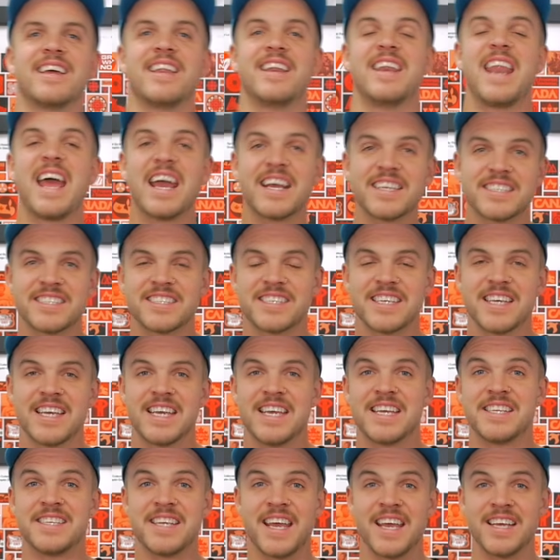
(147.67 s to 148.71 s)
Next,
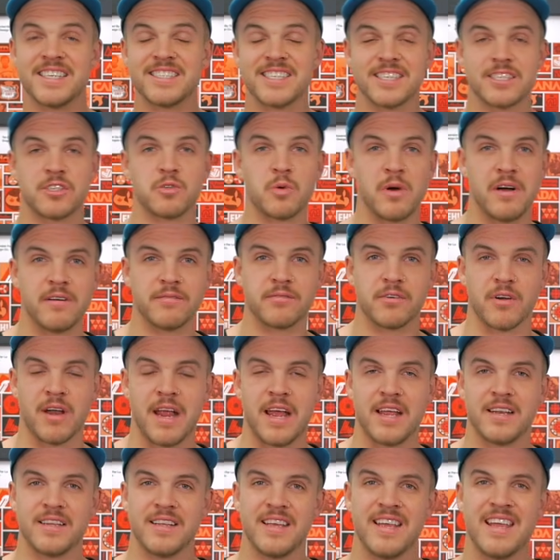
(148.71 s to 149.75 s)
he takes his 12
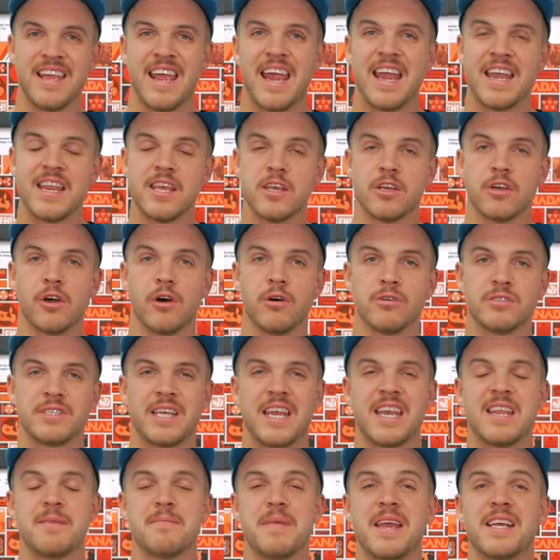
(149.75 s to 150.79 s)
grand and he goes
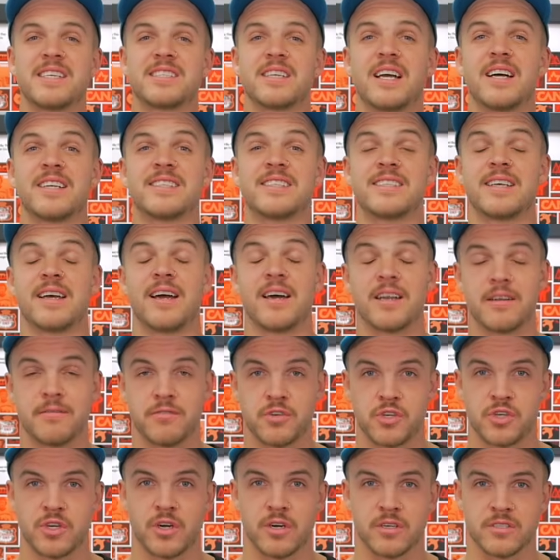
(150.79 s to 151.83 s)
and he makes a ton of
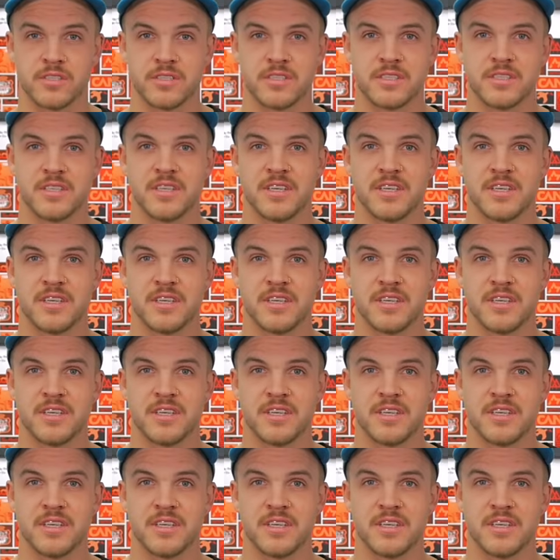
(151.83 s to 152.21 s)
shirts.